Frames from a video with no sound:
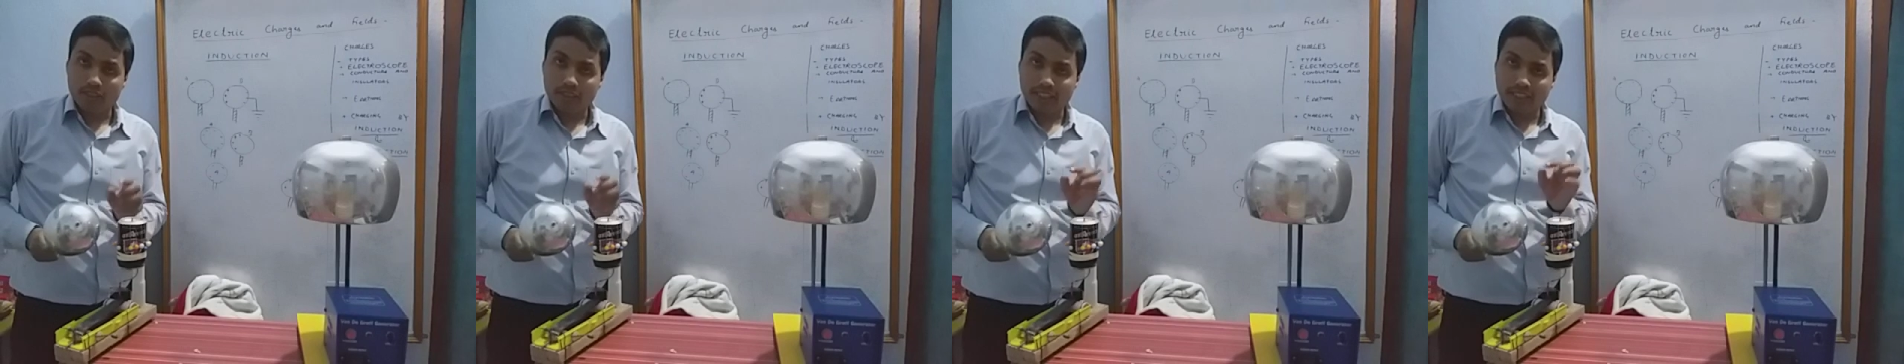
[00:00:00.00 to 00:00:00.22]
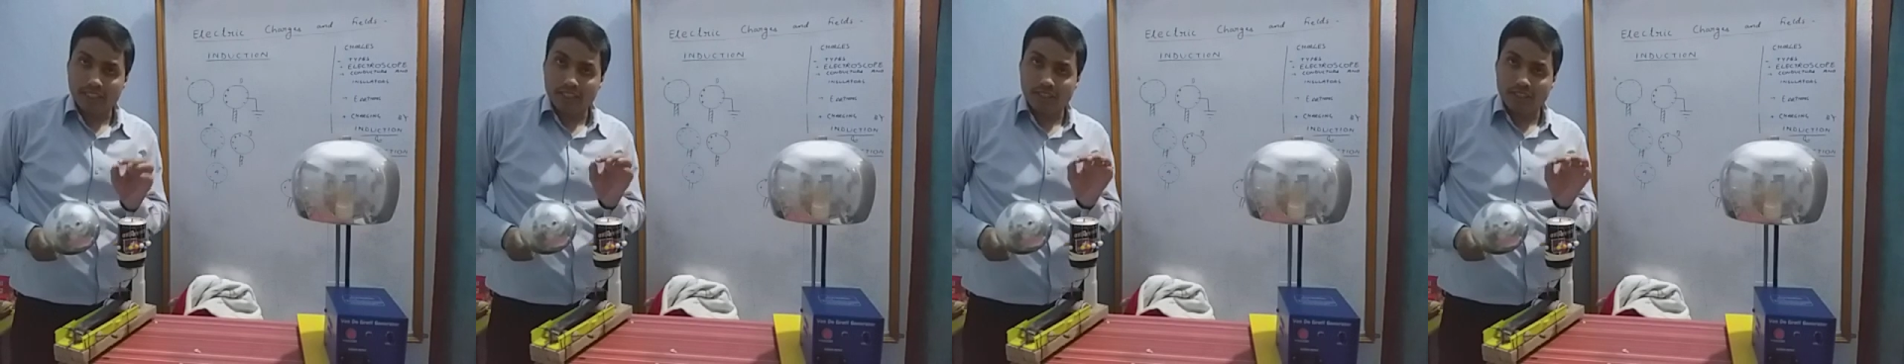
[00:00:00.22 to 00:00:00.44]

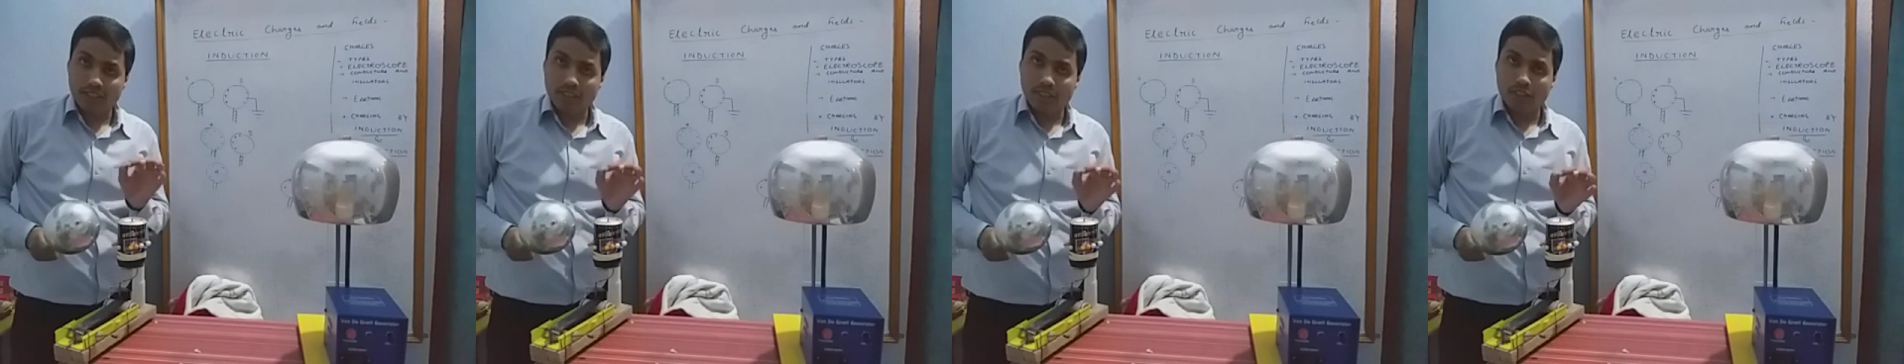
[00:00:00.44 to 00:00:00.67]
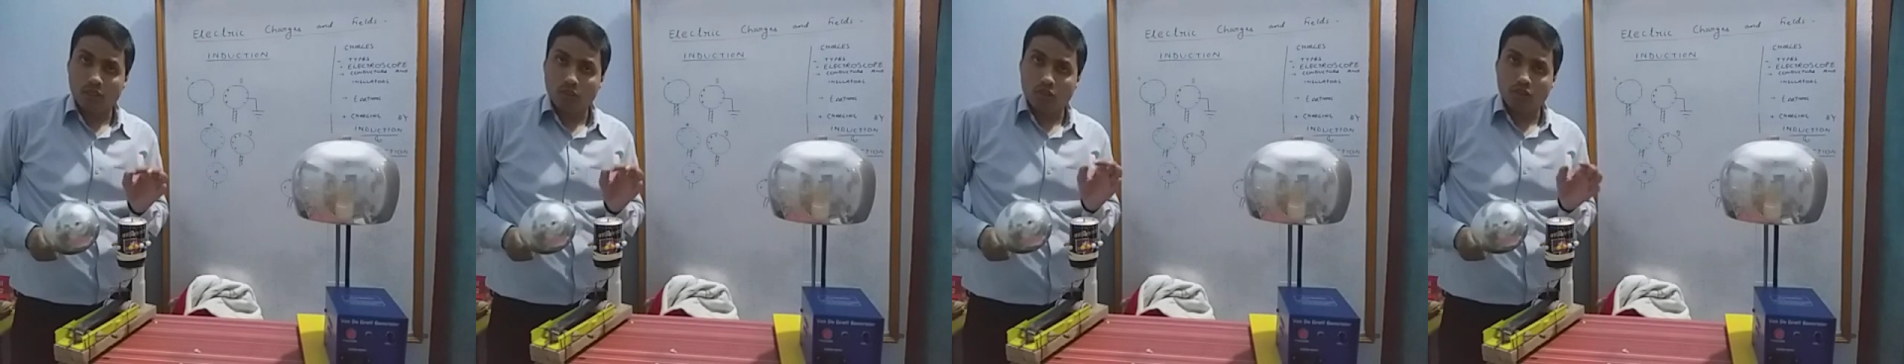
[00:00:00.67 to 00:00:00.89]
Again, this is a
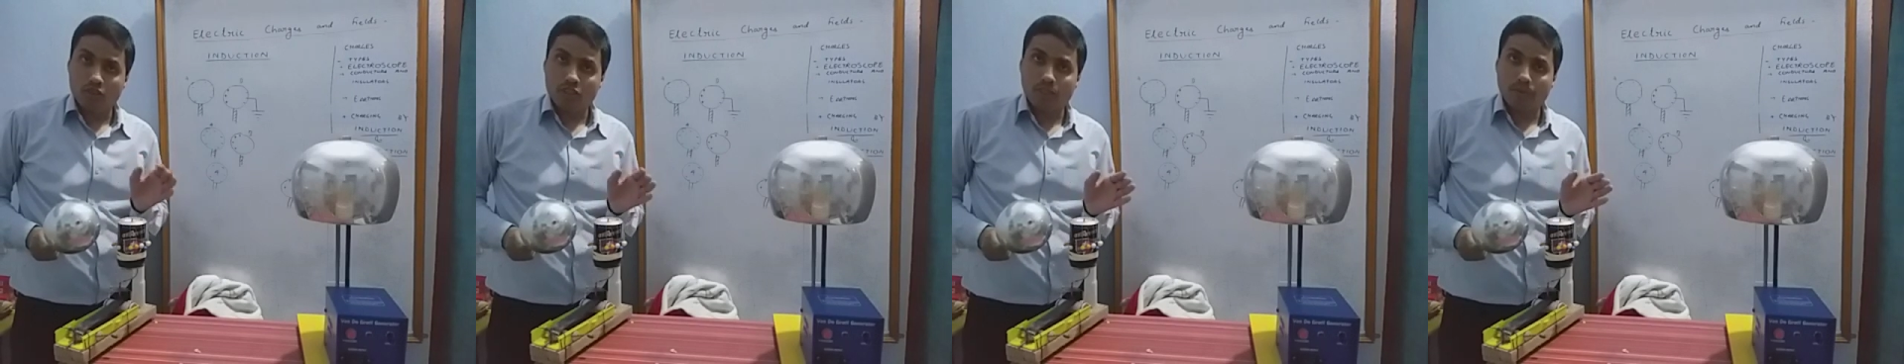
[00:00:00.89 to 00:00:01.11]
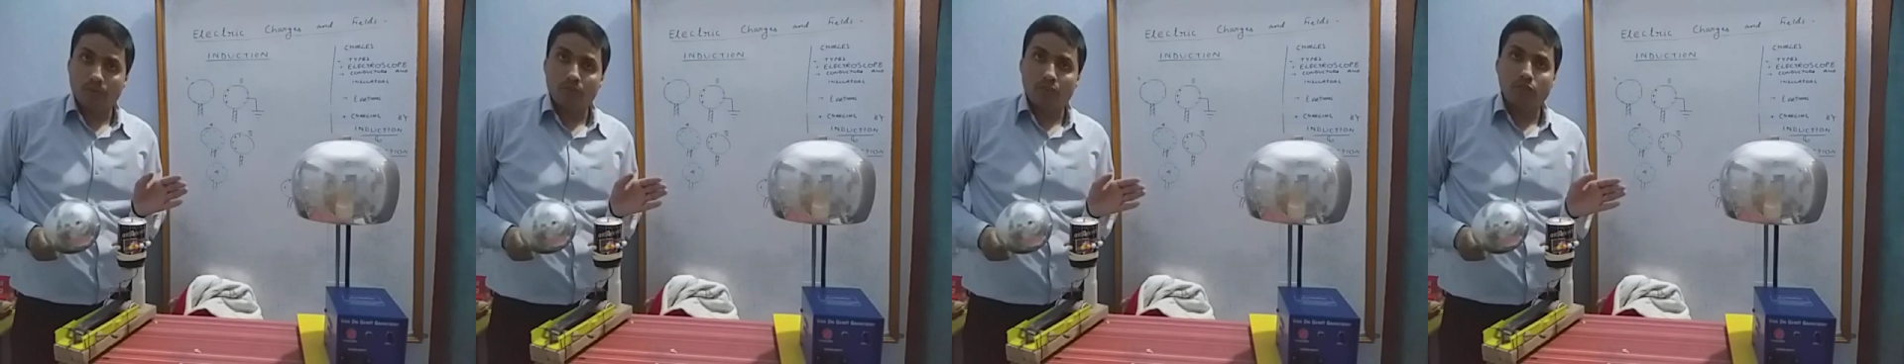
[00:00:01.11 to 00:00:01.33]
new
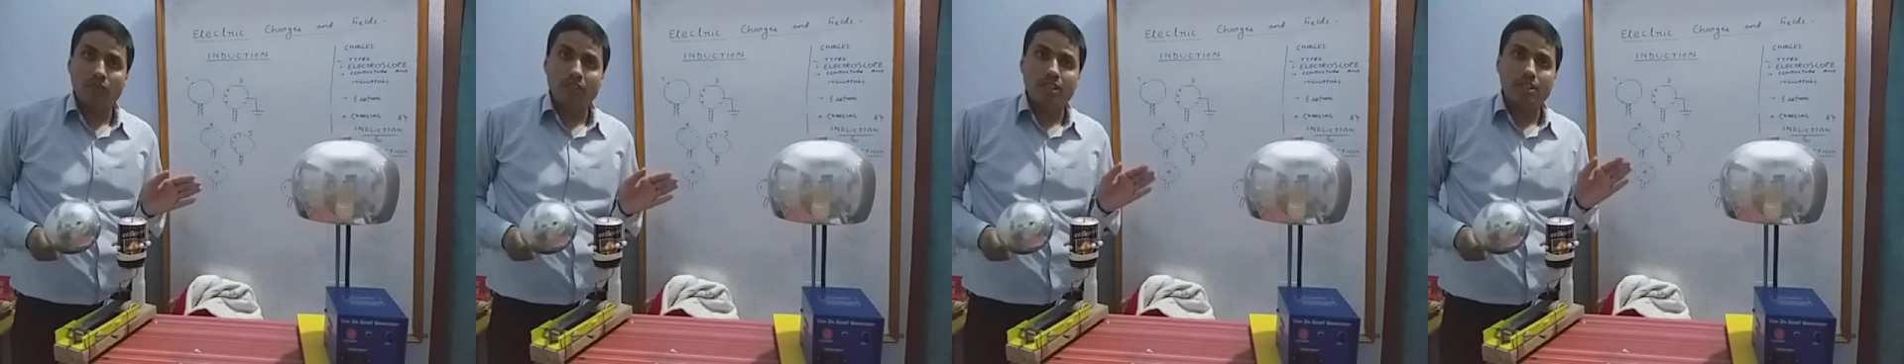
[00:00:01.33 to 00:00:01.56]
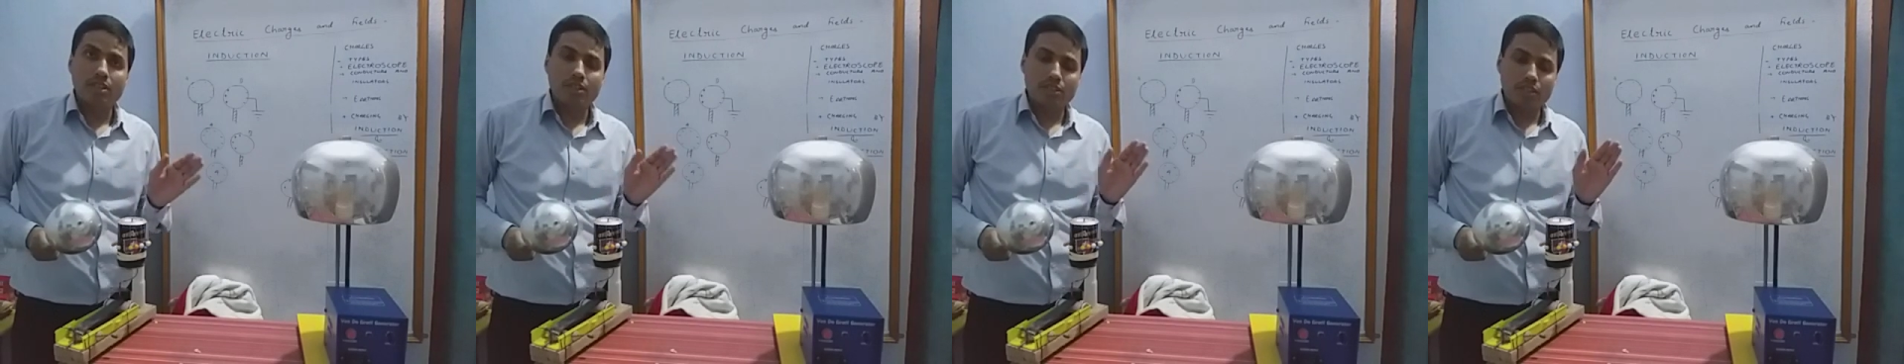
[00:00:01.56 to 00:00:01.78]
concept which we will
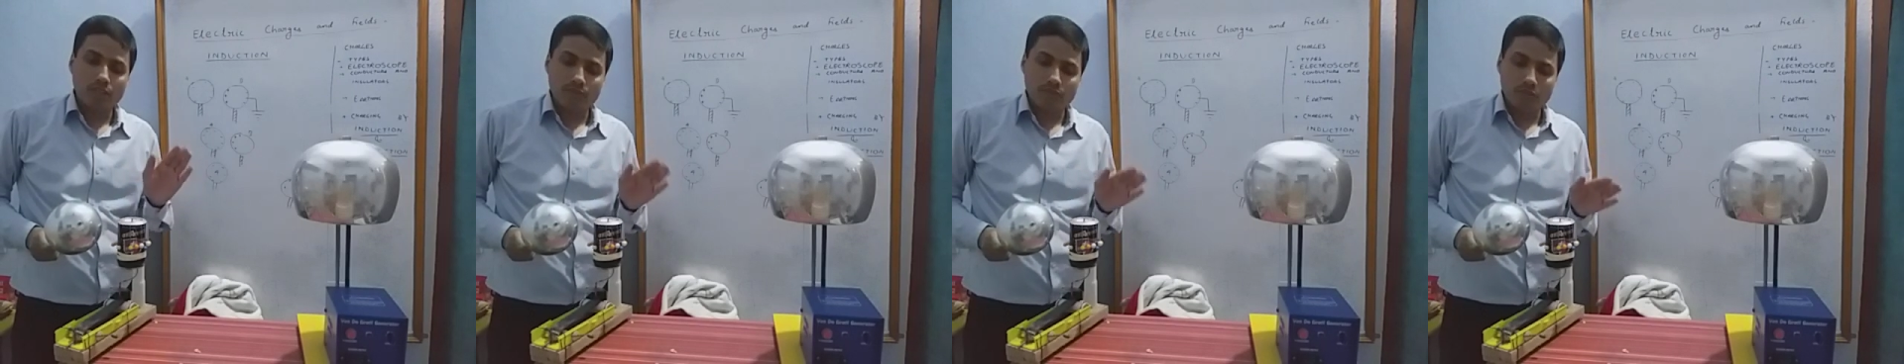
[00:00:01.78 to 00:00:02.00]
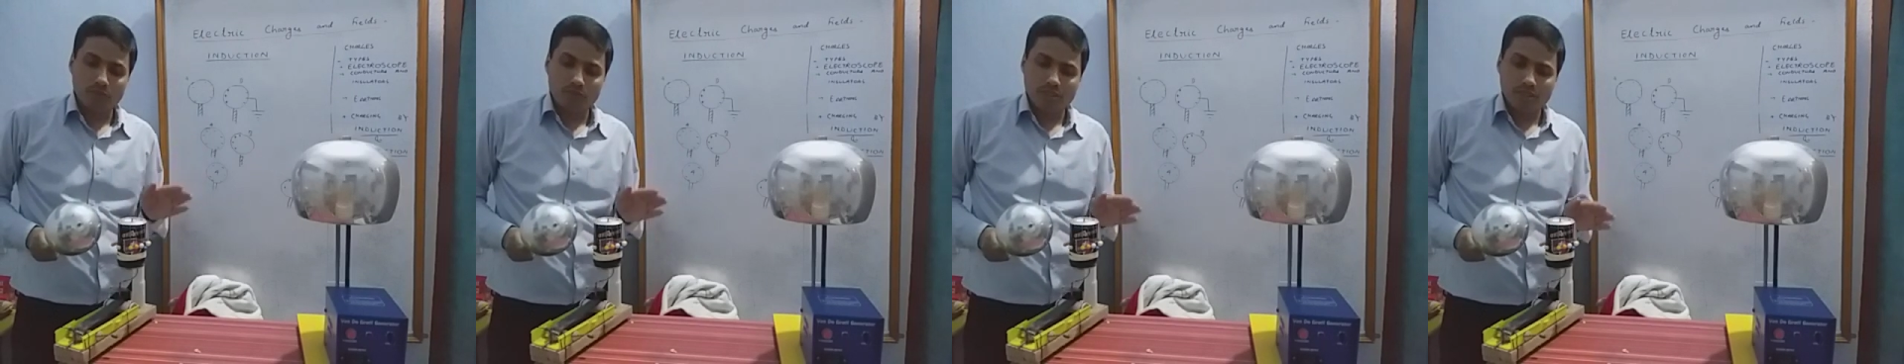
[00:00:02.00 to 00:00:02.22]
discuss
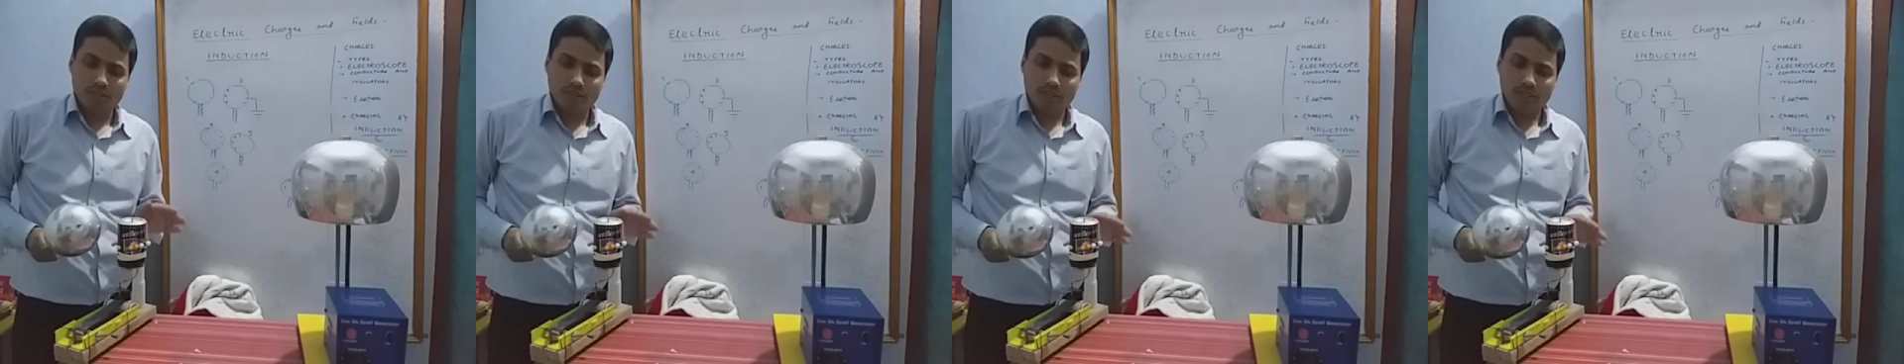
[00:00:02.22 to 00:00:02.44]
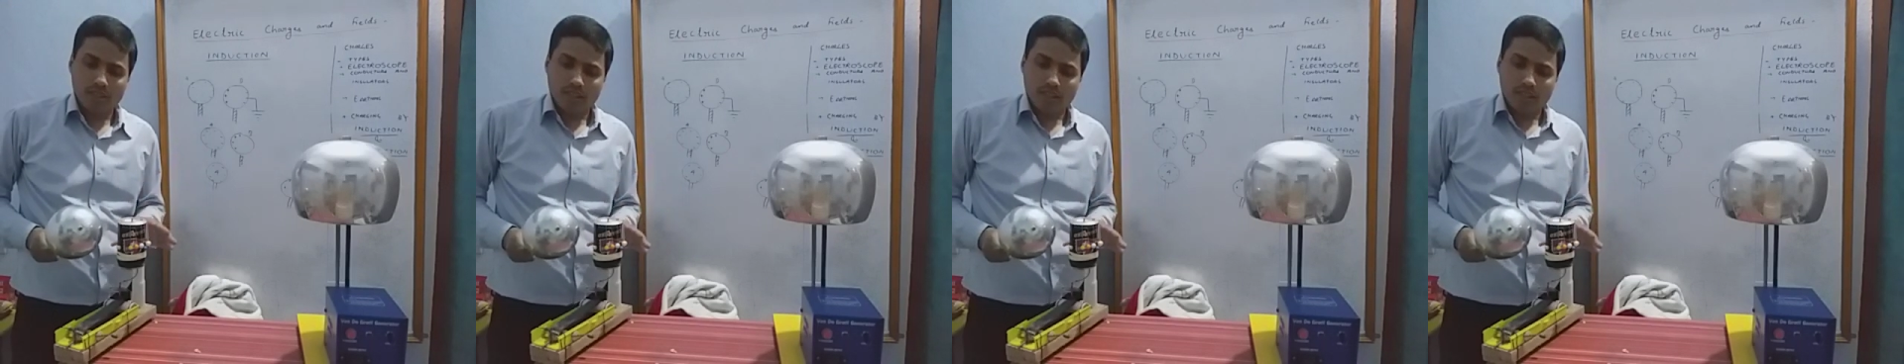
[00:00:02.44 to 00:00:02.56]
afterwards.